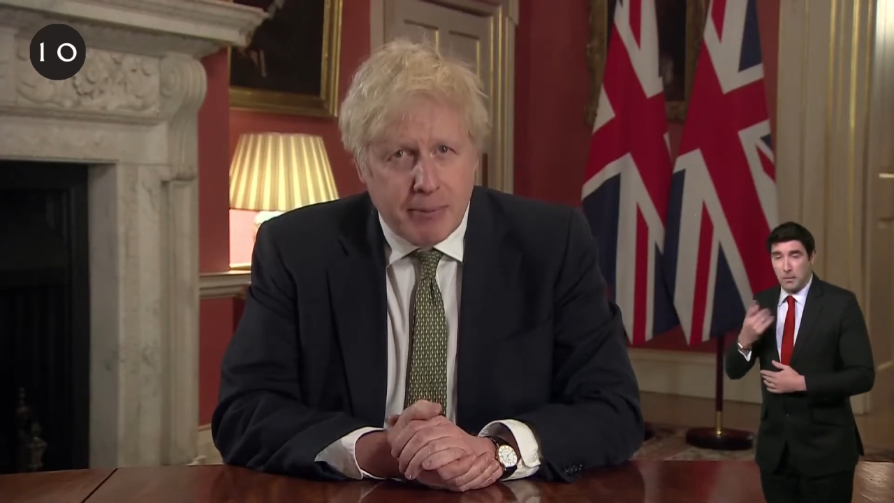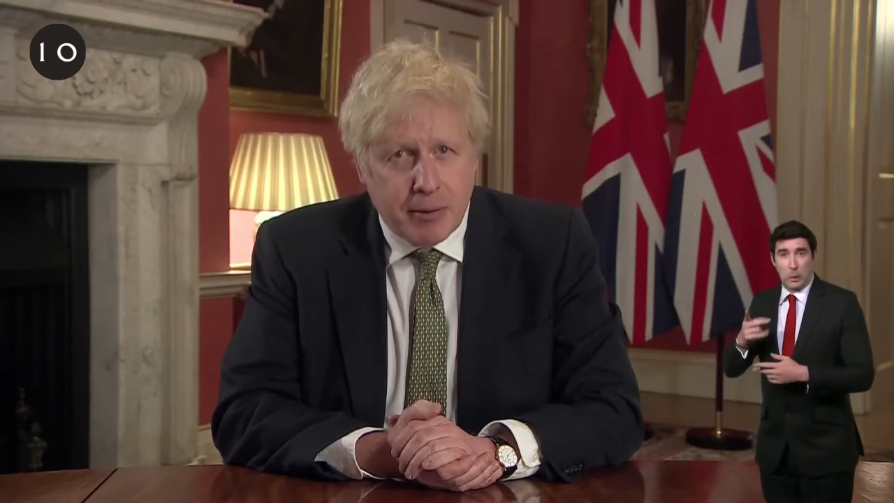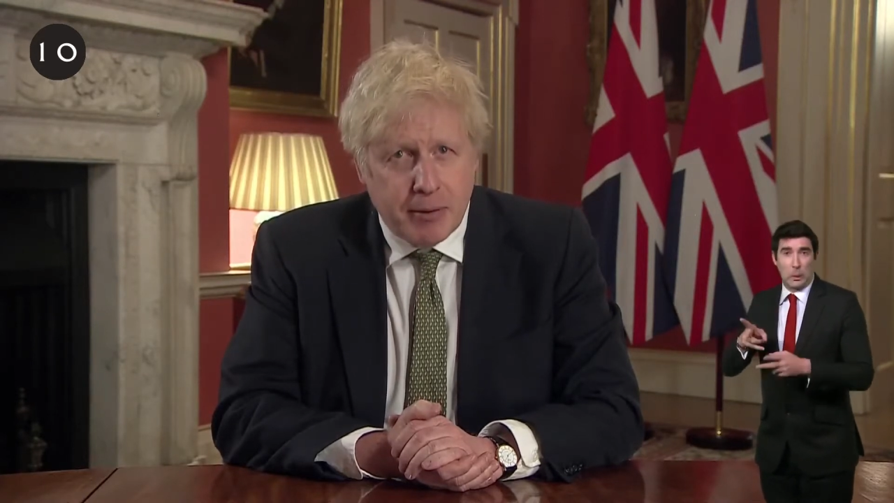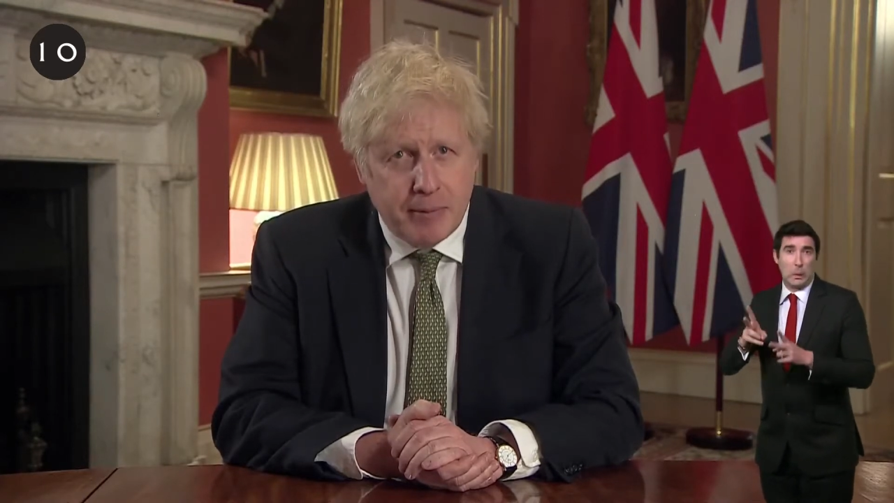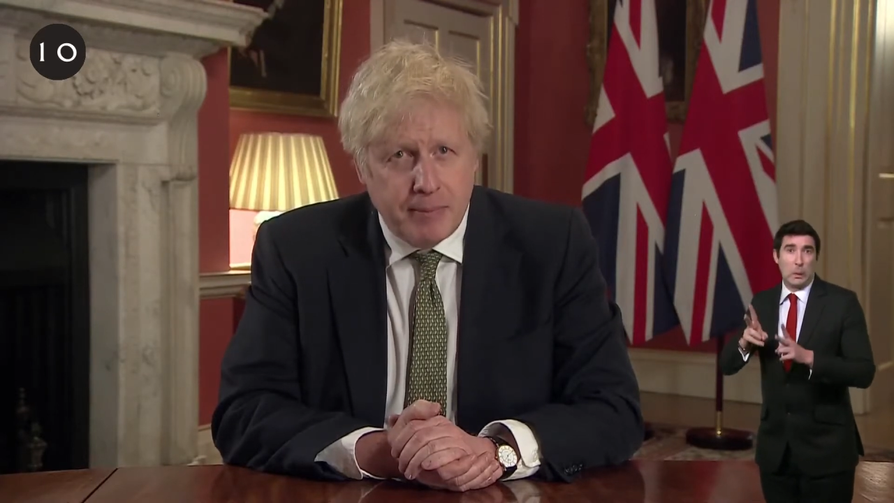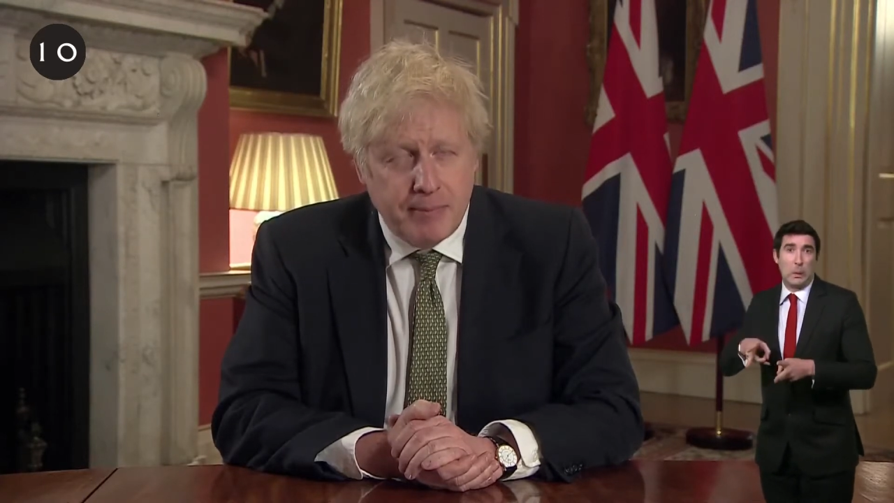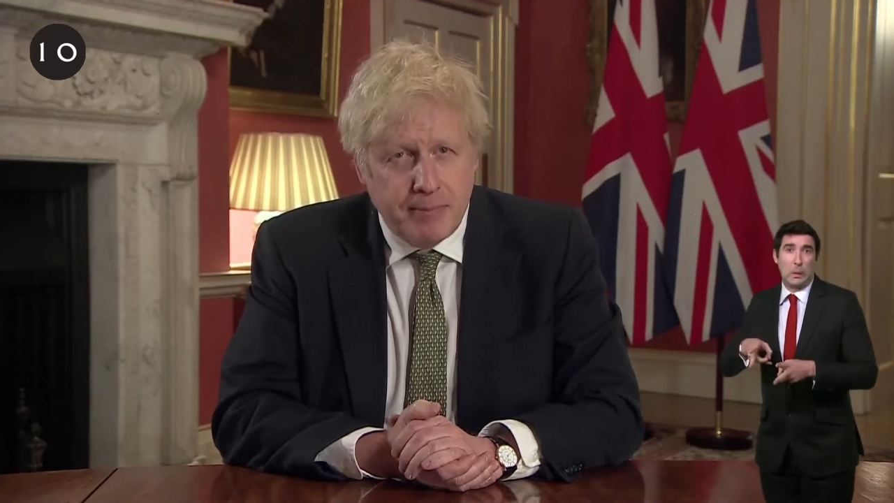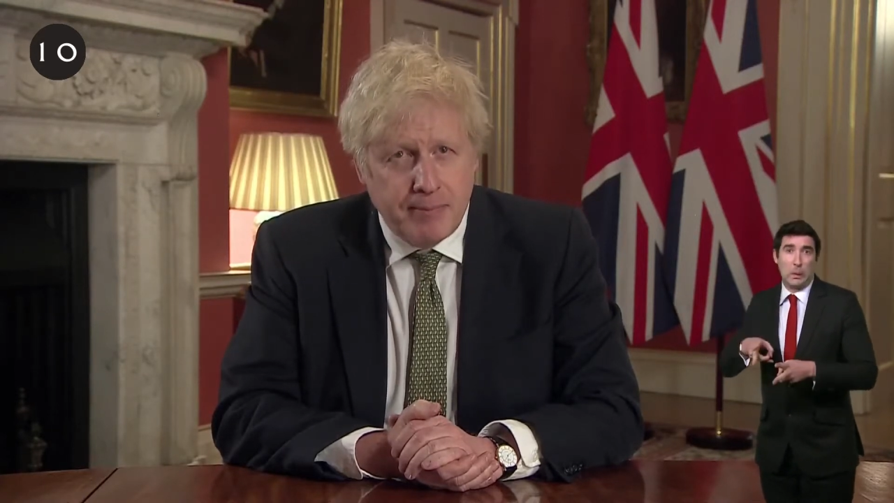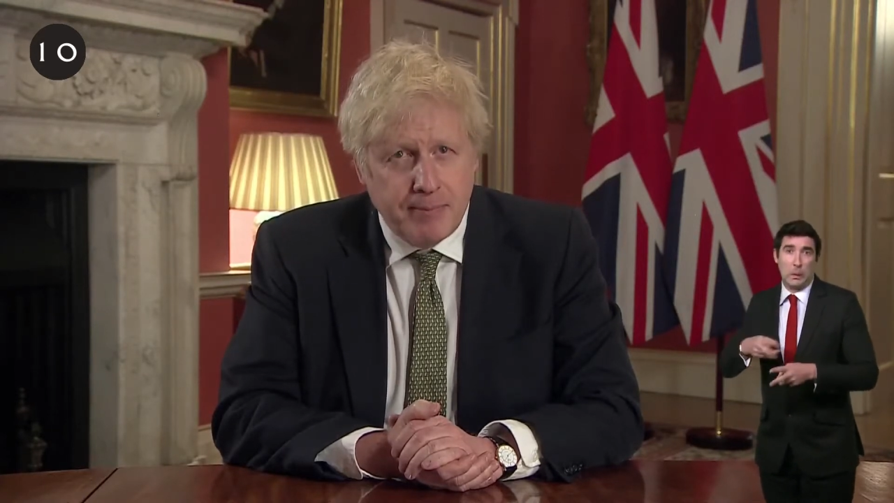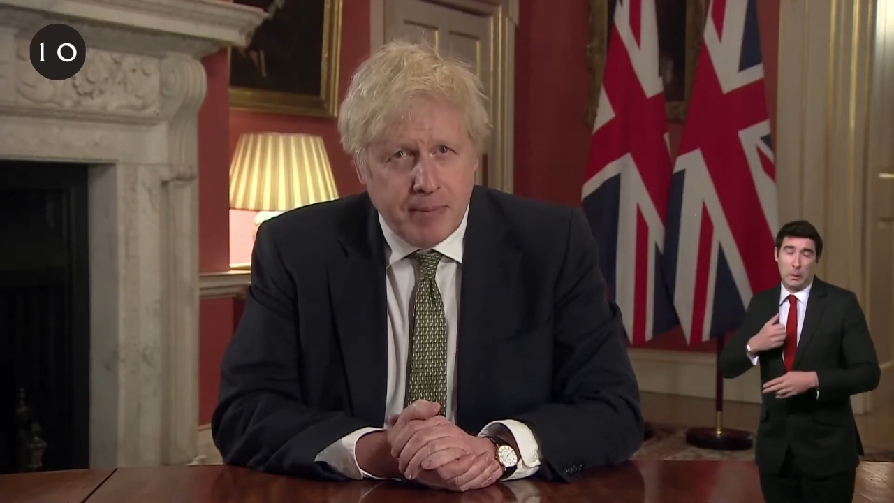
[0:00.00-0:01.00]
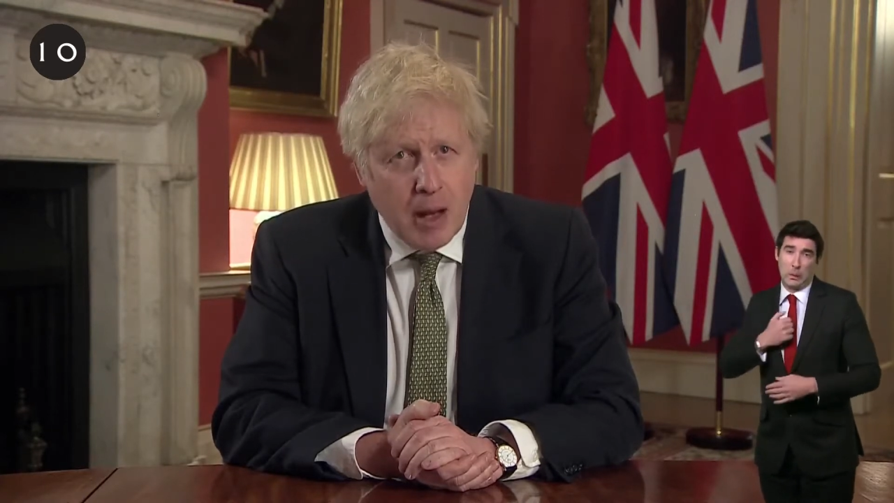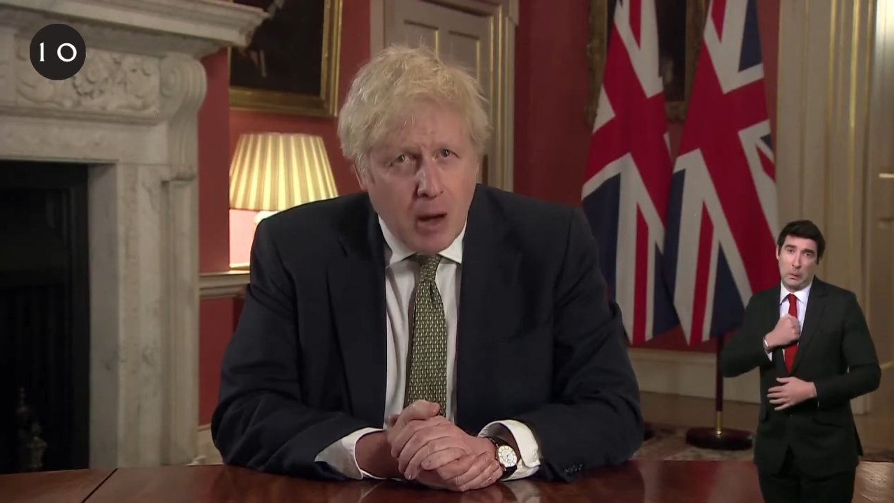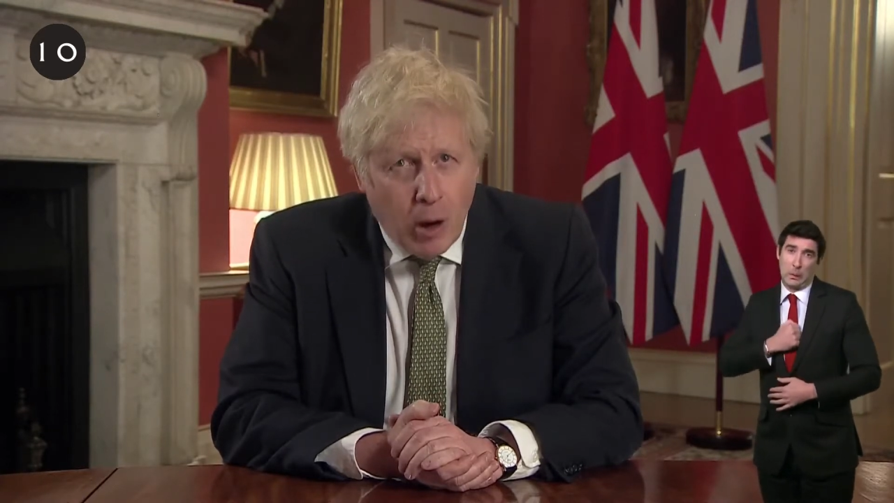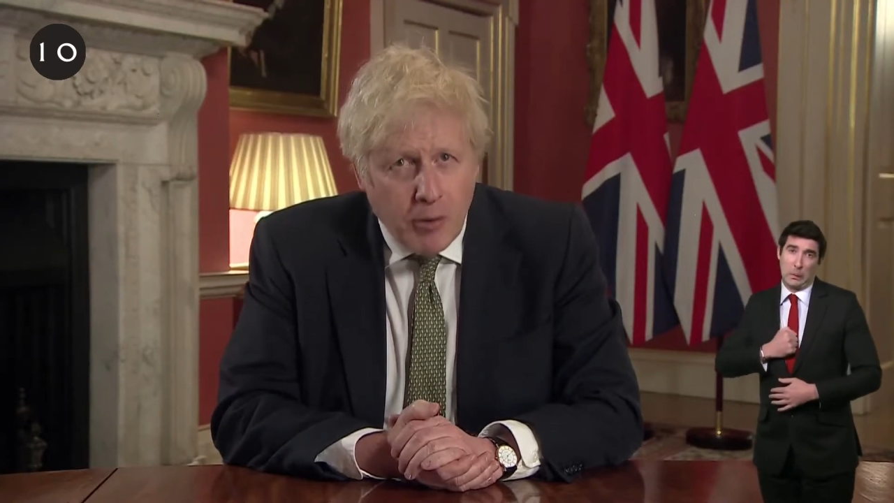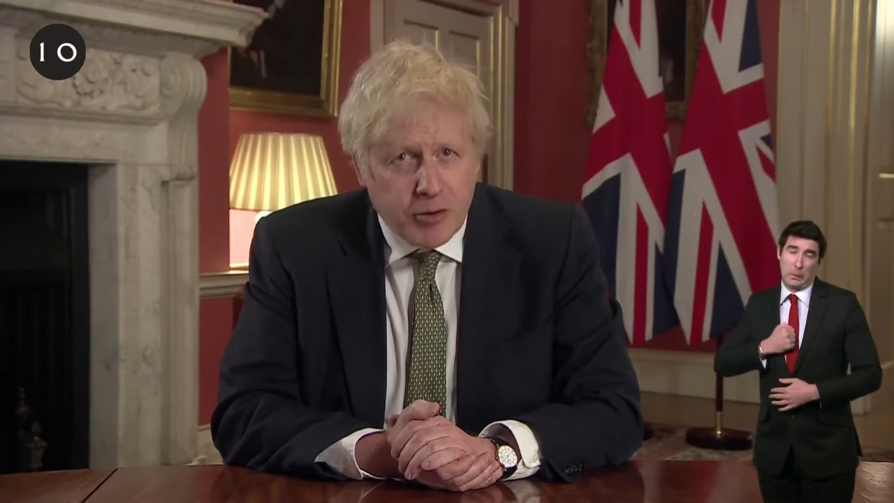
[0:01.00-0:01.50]
On the 29th of
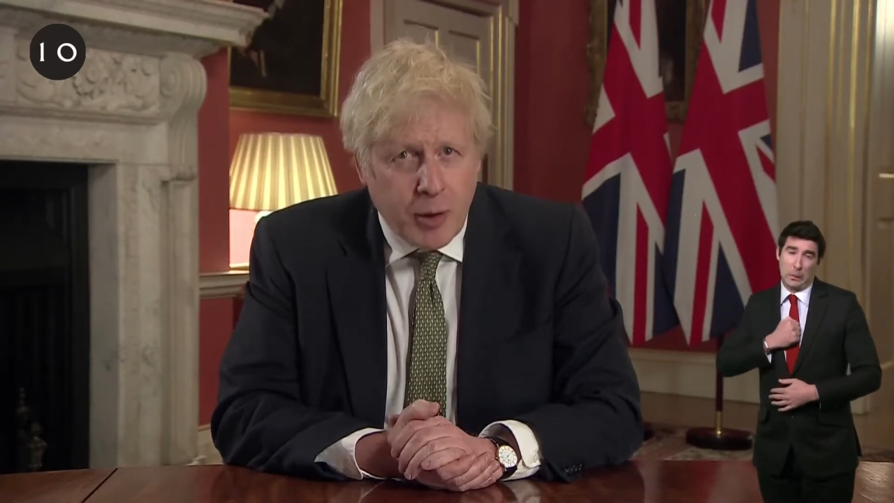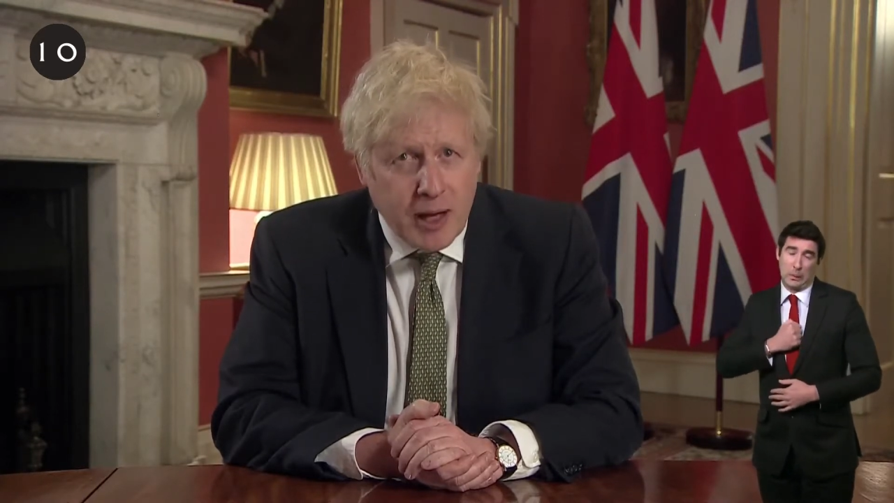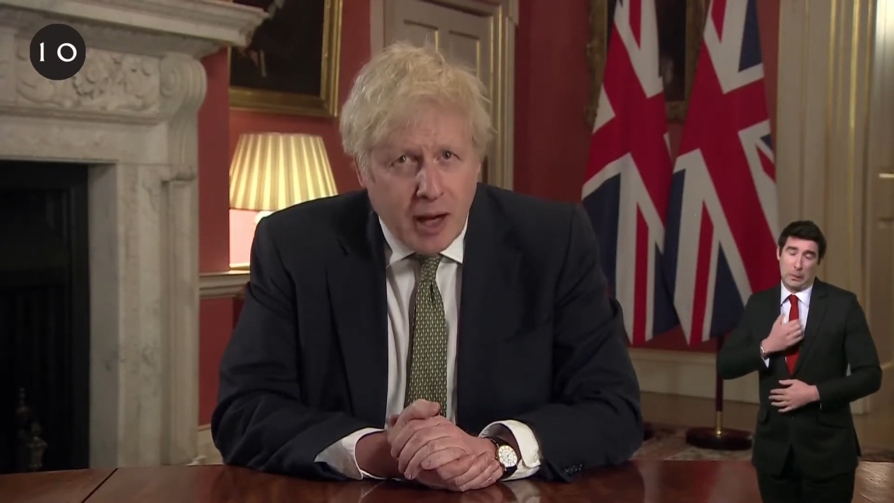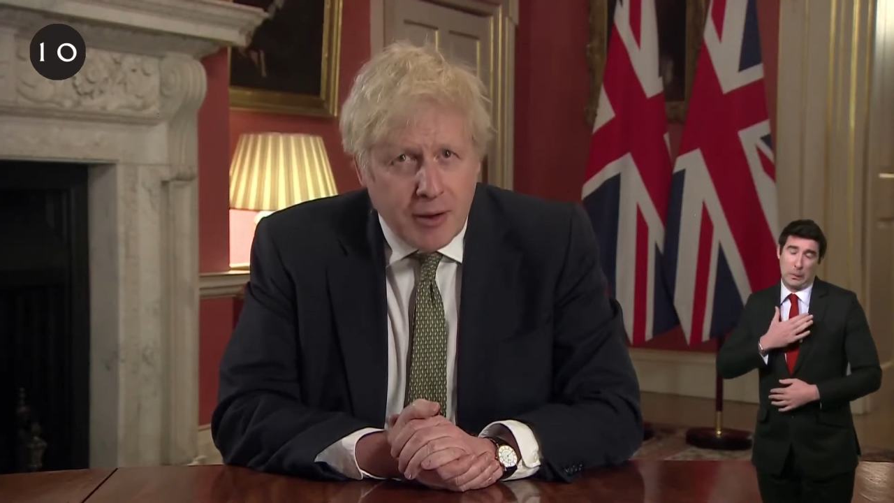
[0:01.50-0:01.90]
December,